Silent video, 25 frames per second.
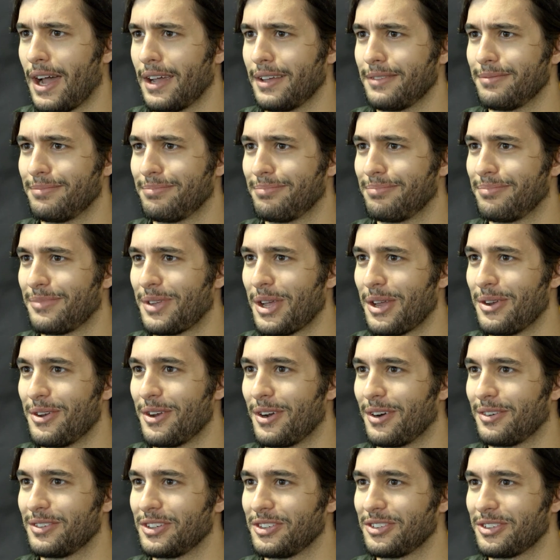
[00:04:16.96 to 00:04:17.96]
I get
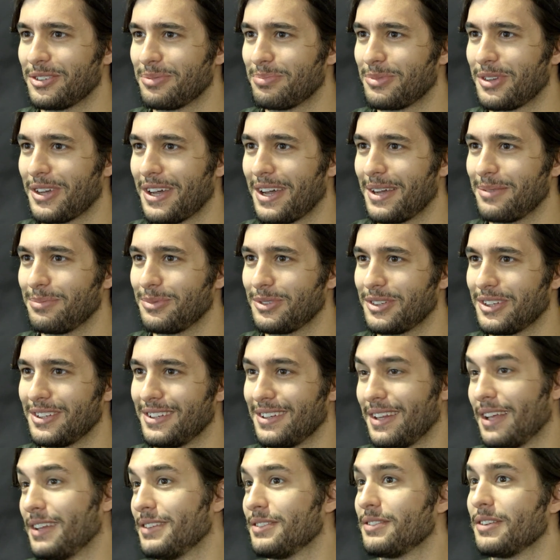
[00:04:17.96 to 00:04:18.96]
nervous sometimes, and
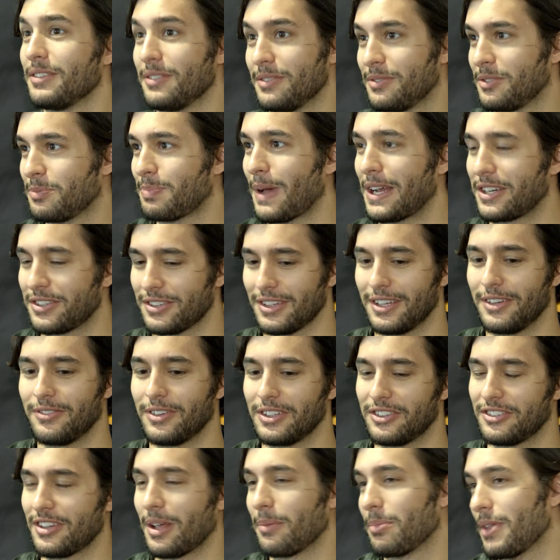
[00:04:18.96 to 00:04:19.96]
yeah. it, especially if
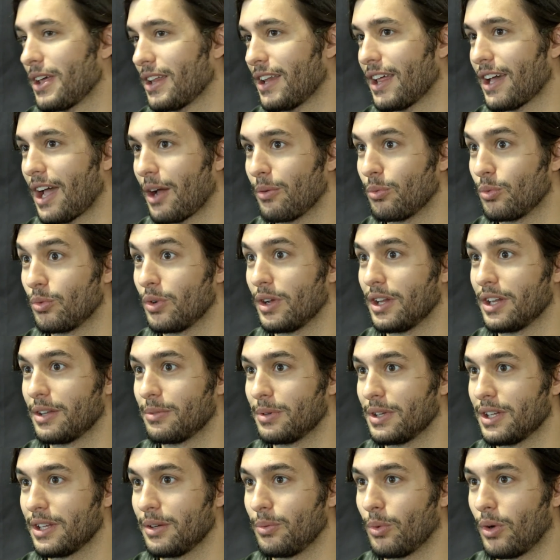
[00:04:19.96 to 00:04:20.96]
it's something like I really,
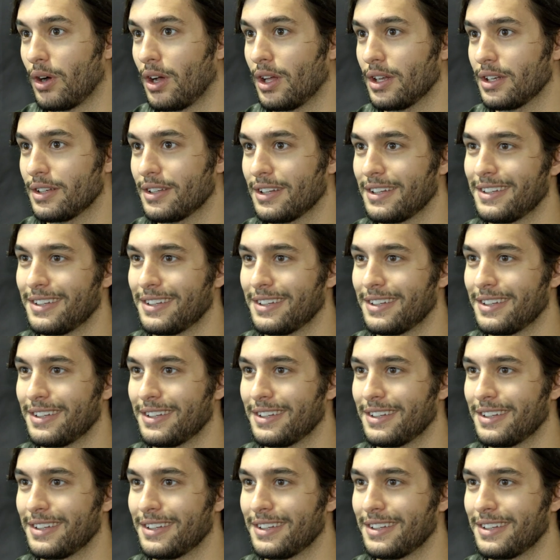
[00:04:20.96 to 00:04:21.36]
really want.